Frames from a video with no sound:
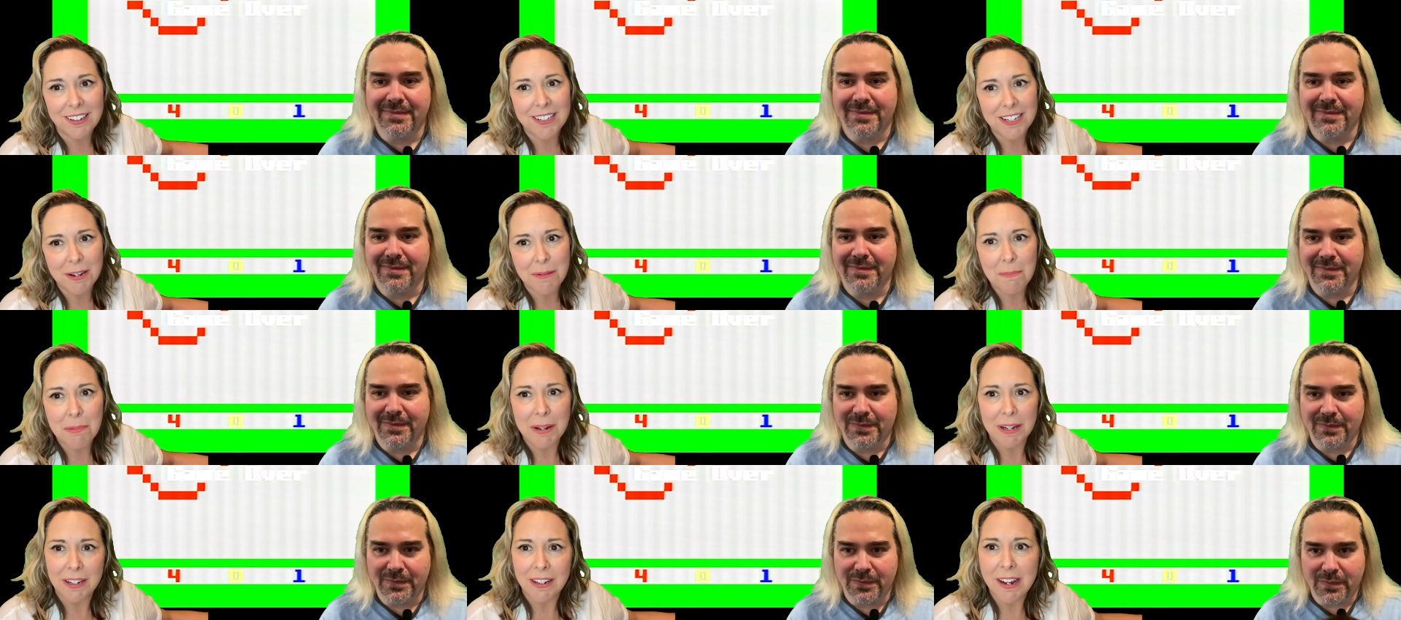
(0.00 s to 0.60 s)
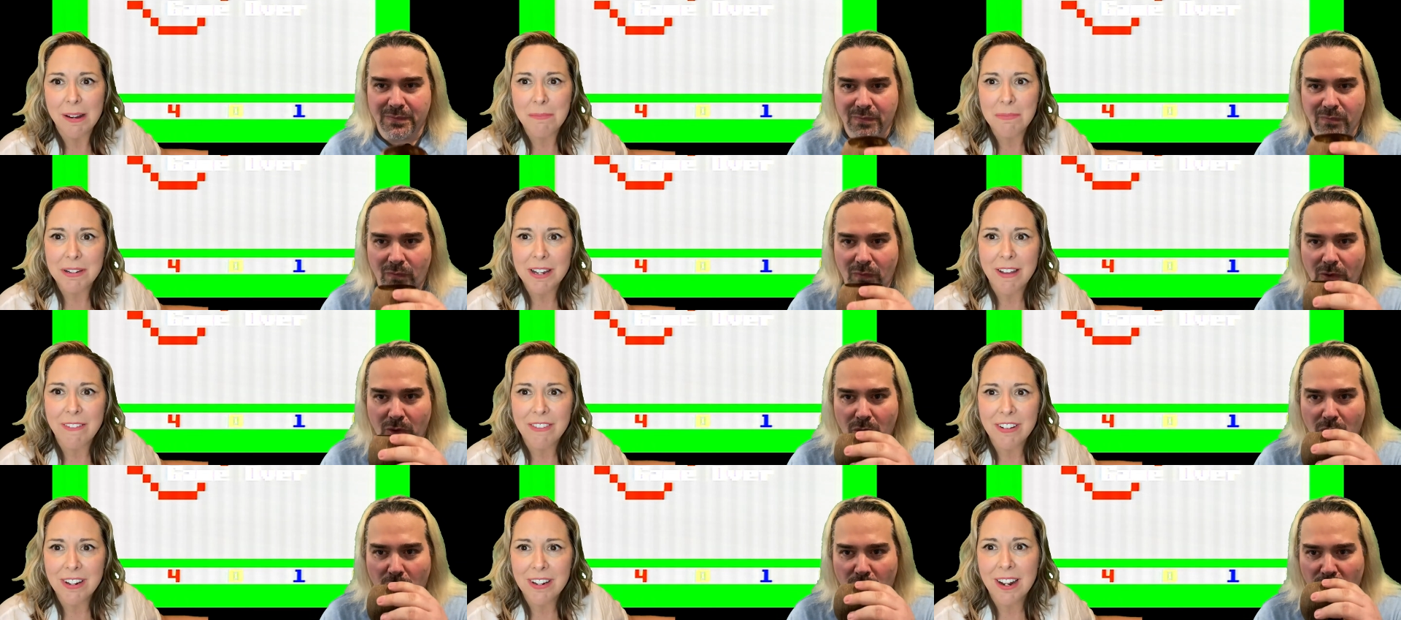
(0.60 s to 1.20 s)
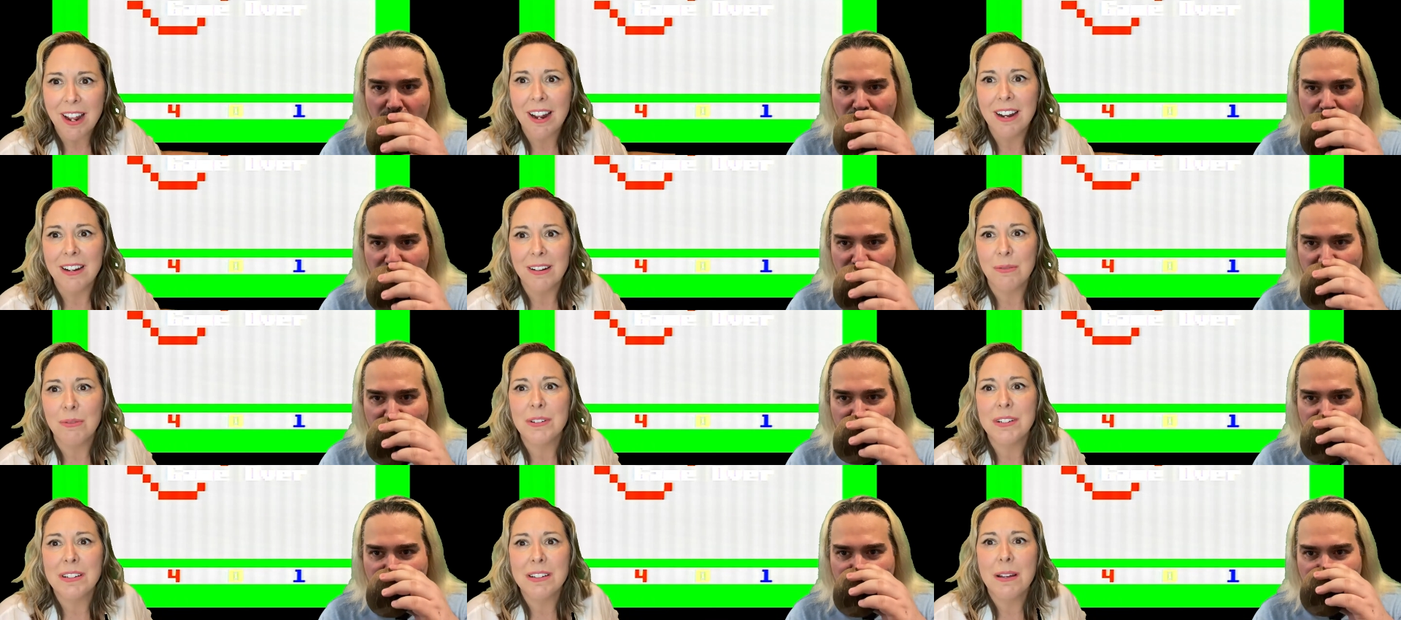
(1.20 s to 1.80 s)
Speaker 1: Tim picked game seven, and it
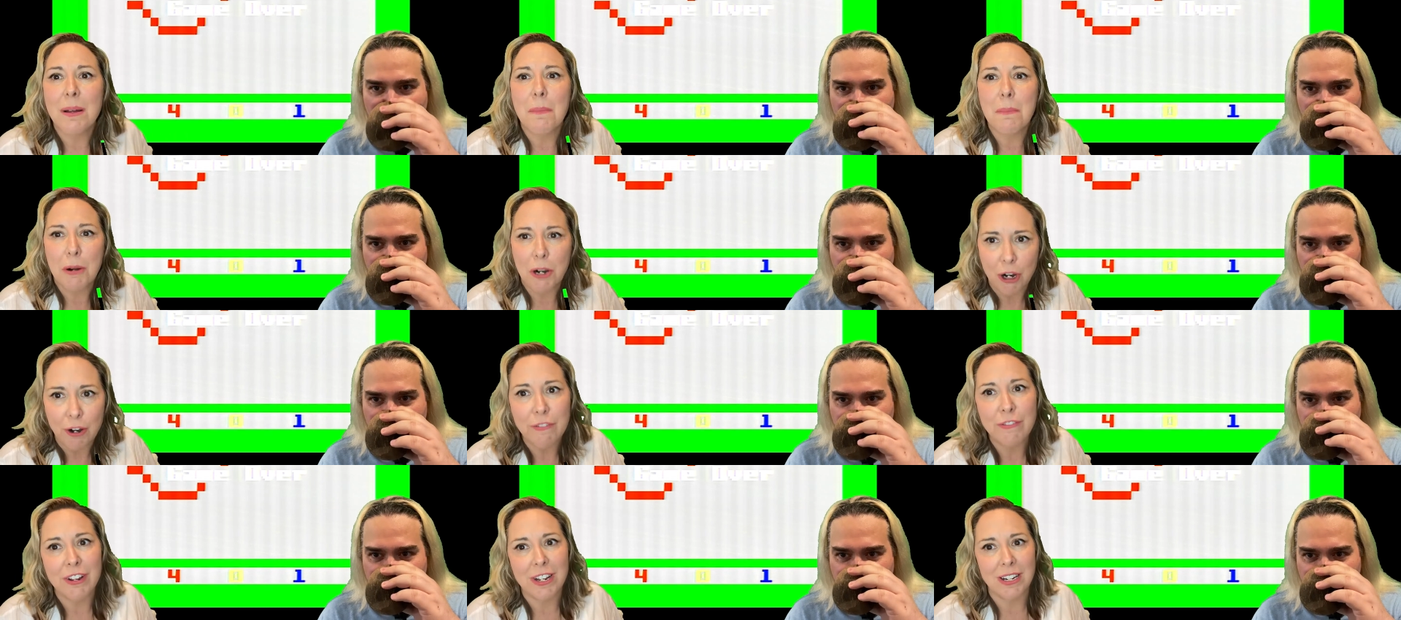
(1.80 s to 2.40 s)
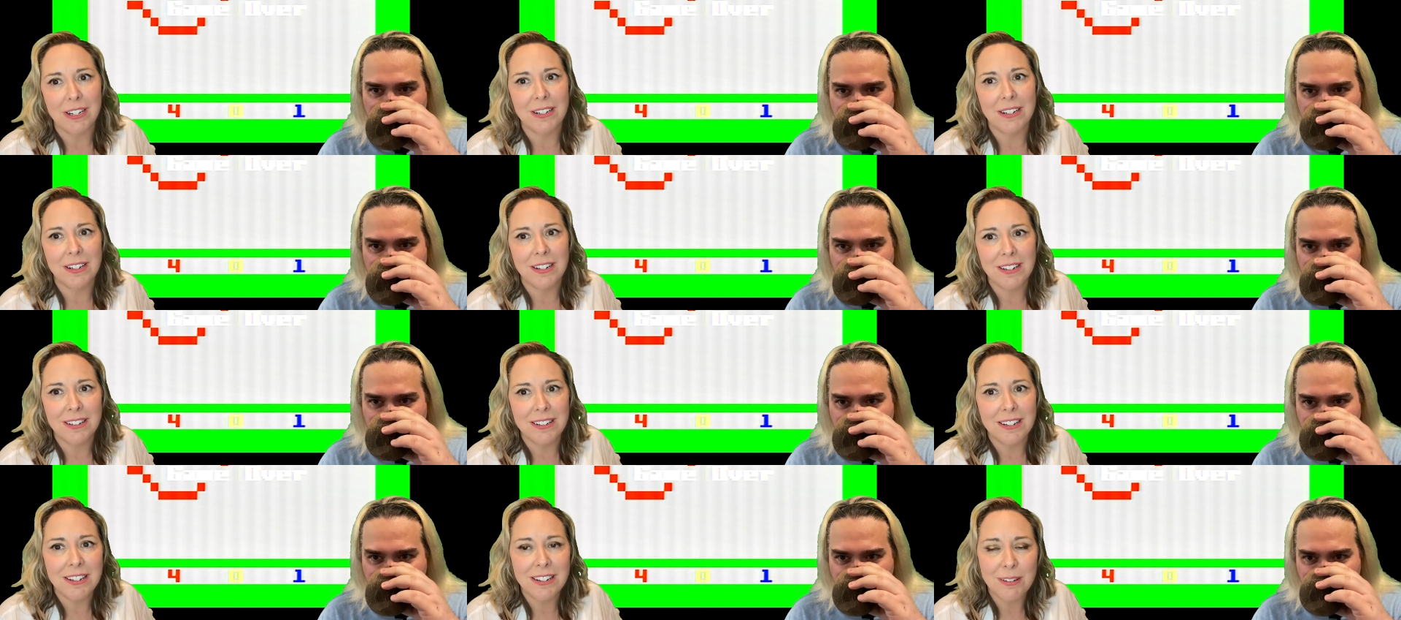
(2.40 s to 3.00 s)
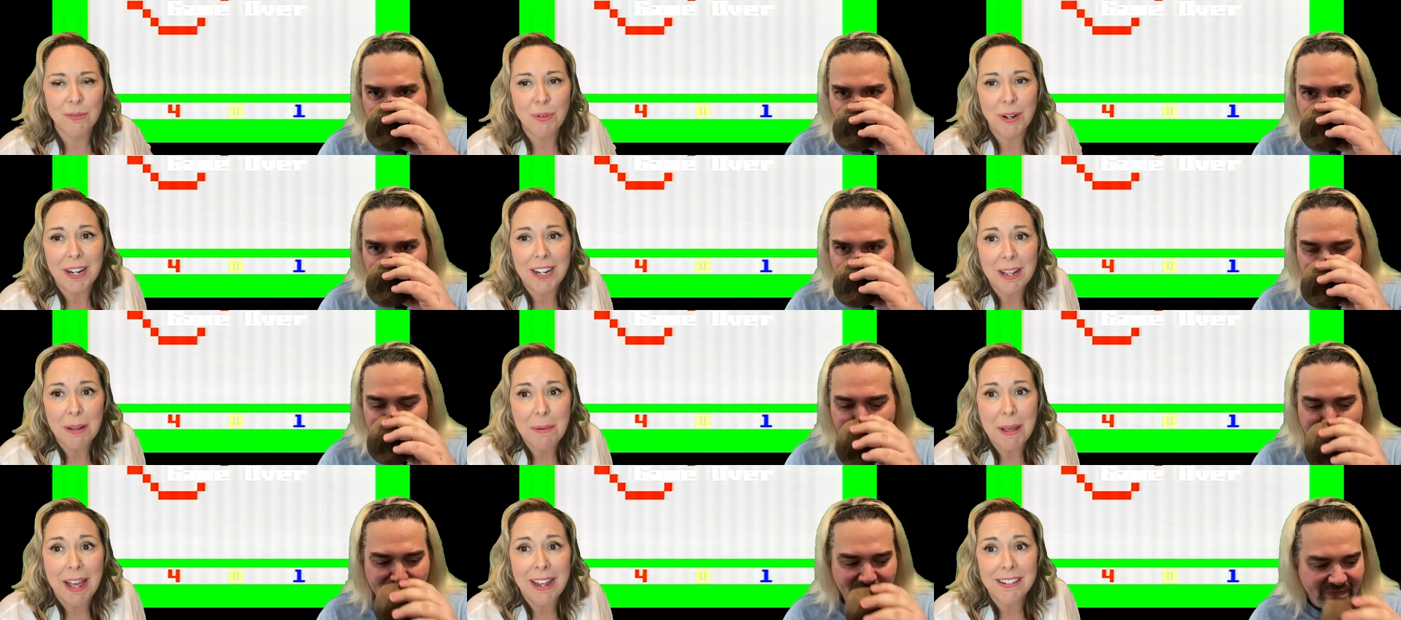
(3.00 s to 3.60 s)
was perfect because this is what I
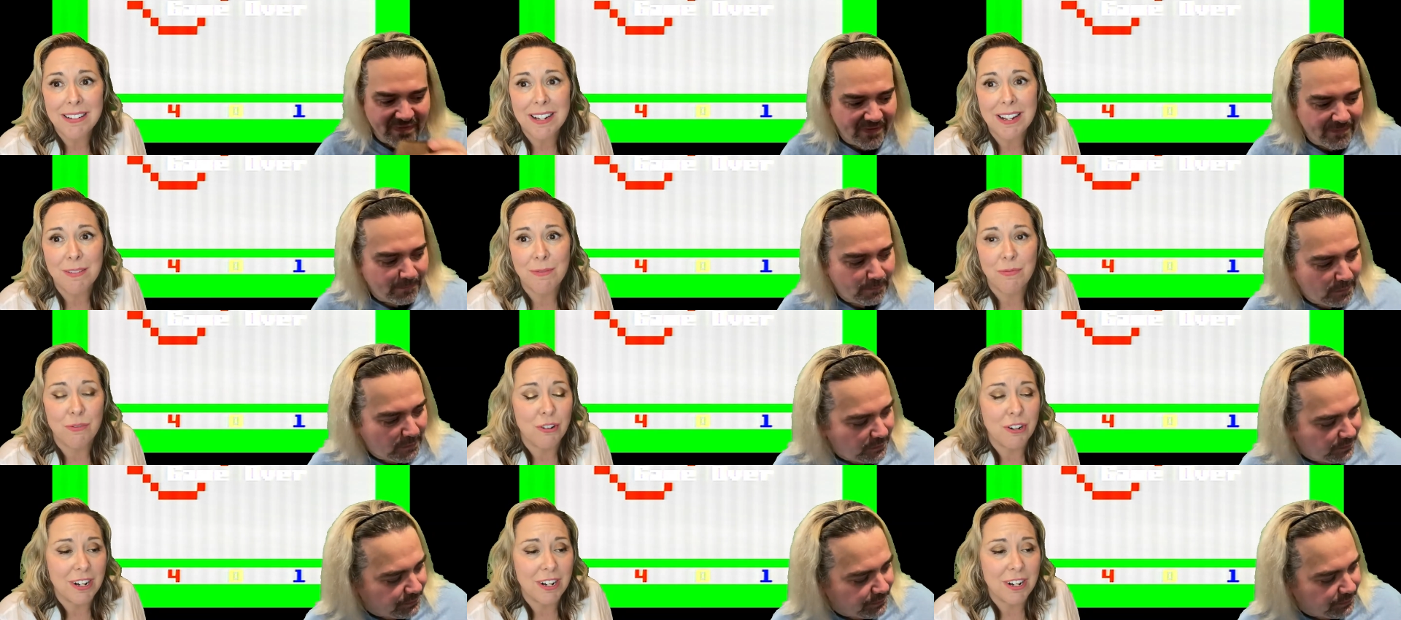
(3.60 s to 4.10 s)
kept asking for.